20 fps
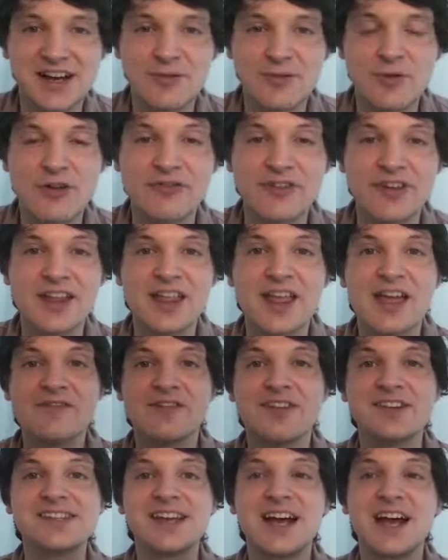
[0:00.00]
Well, fa-
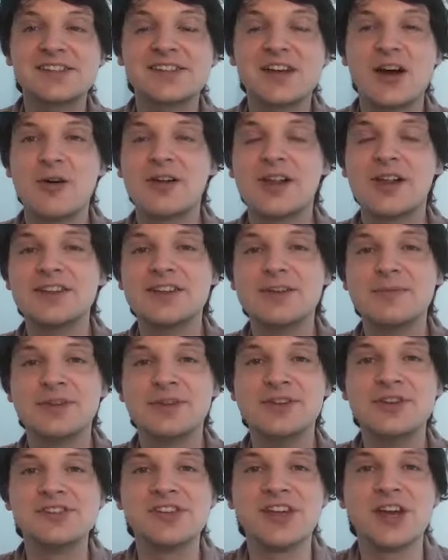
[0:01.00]
fantastic! I'm glad you've
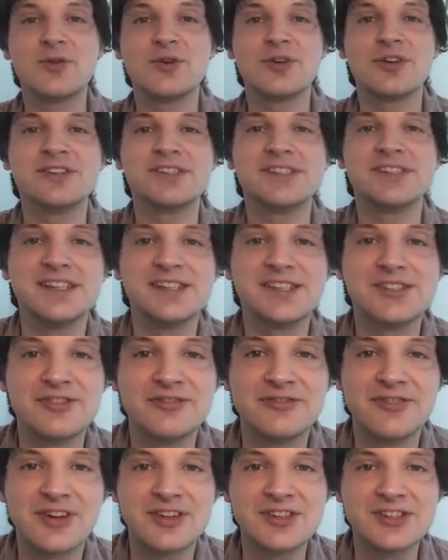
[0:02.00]
been using quarantine to your
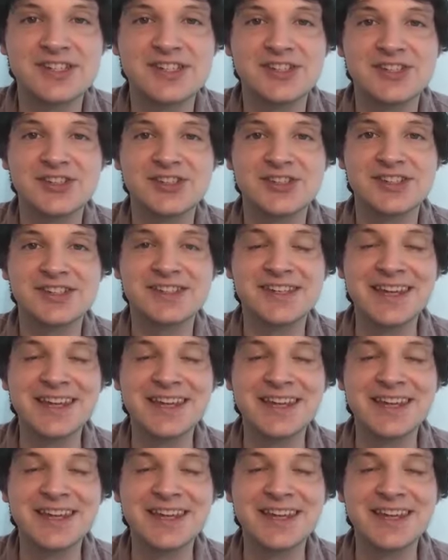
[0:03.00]
advantage and just